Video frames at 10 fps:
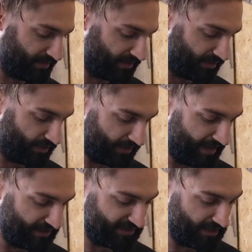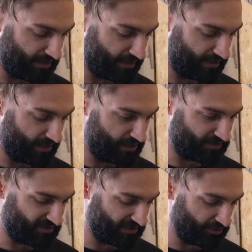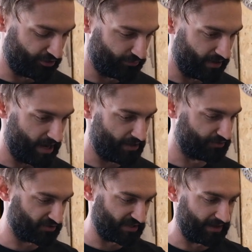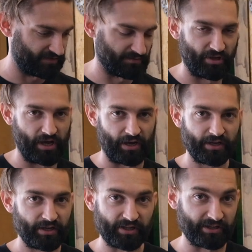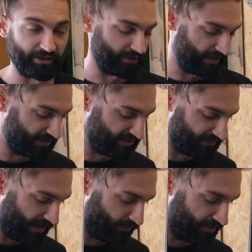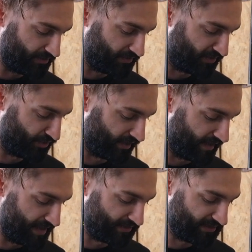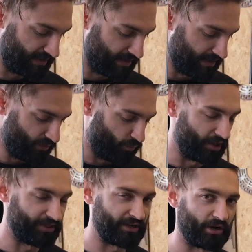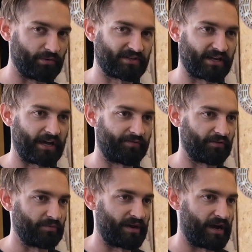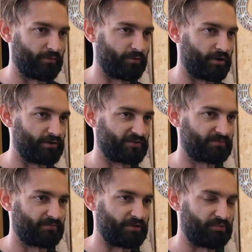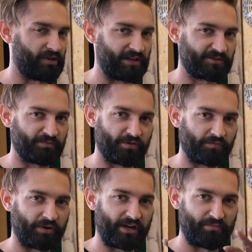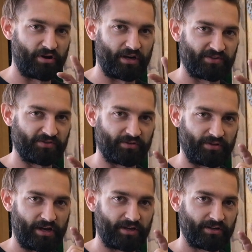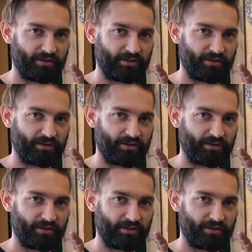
the lens in, and then sealed it around and just have some like clear adhesive that we're using on the lens. One thing I was careful about was the placement of where my sort of like